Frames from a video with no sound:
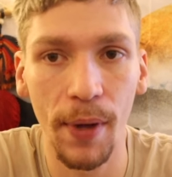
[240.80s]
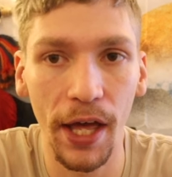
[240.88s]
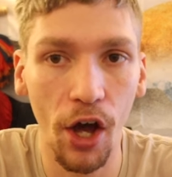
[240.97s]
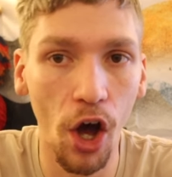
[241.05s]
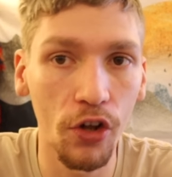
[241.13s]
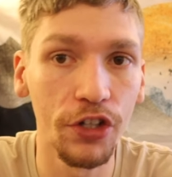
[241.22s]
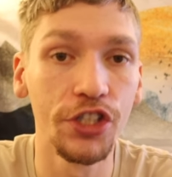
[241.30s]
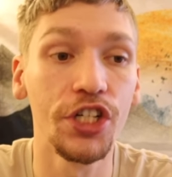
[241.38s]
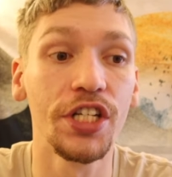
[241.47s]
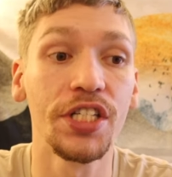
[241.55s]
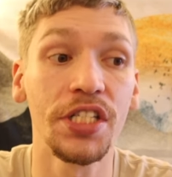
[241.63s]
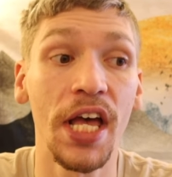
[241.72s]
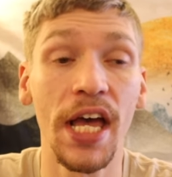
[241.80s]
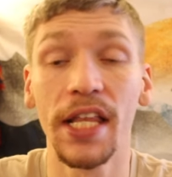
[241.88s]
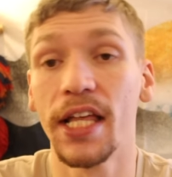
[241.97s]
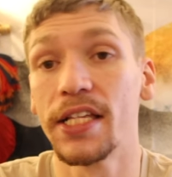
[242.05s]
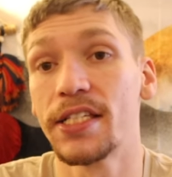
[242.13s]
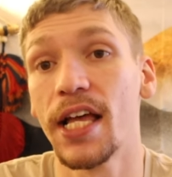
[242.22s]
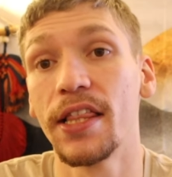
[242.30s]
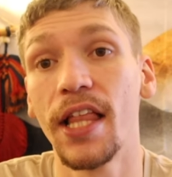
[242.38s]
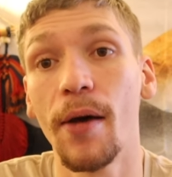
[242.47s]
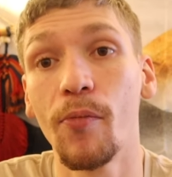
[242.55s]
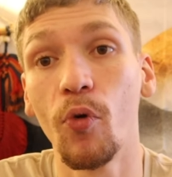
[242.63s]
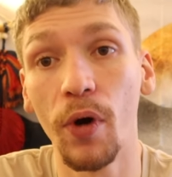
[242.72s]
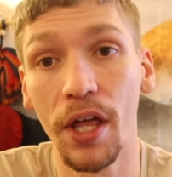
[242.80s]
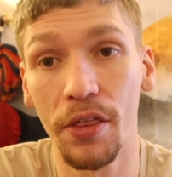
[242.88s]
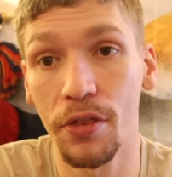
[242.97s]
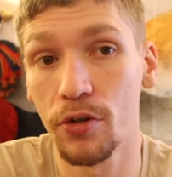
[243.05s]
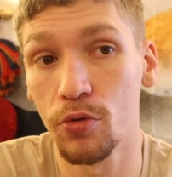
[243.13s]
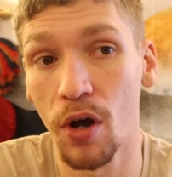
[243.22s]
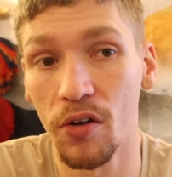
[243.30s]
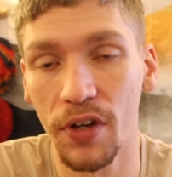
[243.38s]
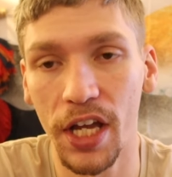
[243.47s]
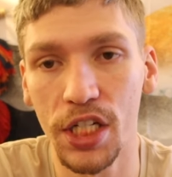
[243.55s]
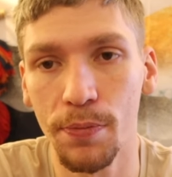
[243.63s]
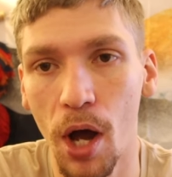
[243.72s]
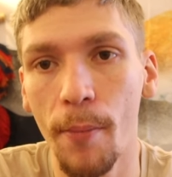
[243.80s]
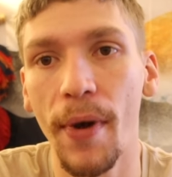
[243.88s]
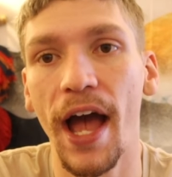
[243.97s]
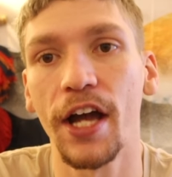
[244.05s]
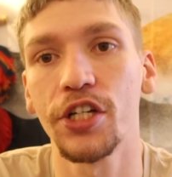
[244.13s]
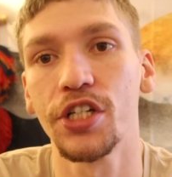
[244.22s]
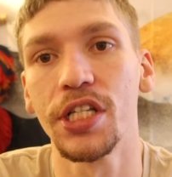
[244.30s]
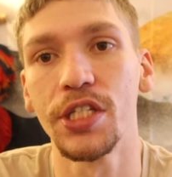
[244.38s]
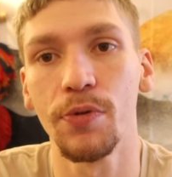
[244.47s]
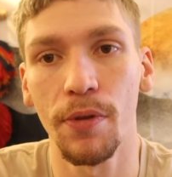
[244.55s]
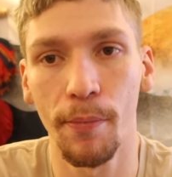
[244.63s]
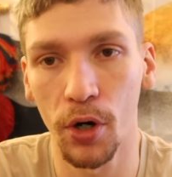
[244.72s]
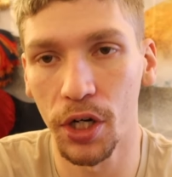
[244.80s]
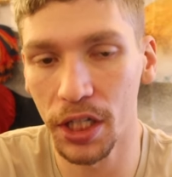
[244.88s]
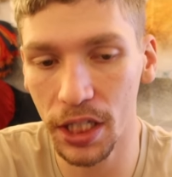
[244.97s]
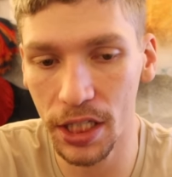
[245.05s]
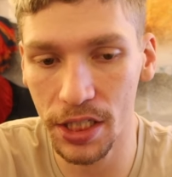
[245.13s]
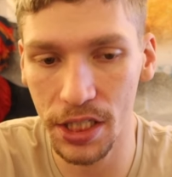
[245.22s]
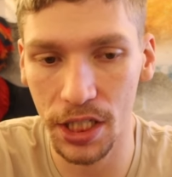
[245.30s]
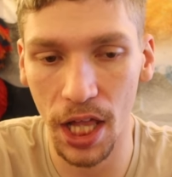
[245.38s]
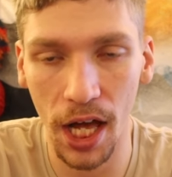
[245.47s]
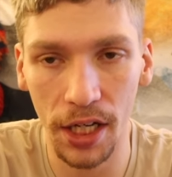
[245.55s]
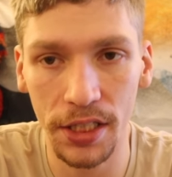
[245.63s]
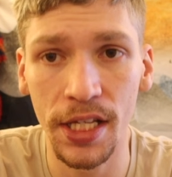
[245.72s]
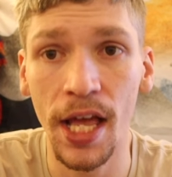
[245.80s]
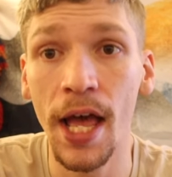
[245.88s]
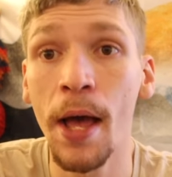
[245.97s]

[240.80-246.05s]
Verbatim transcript: biologists, they send them with 12-gauge pump actions with Bernicke slugs,